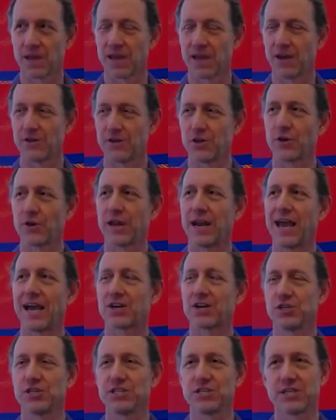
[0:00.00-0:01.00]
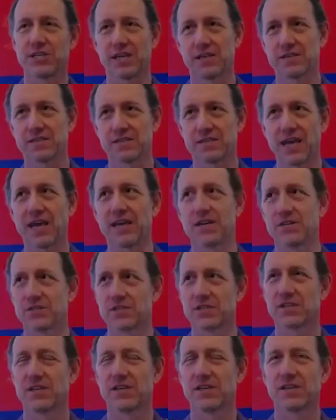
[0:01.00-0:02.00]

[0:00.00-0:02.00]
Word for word: and Dogen actually says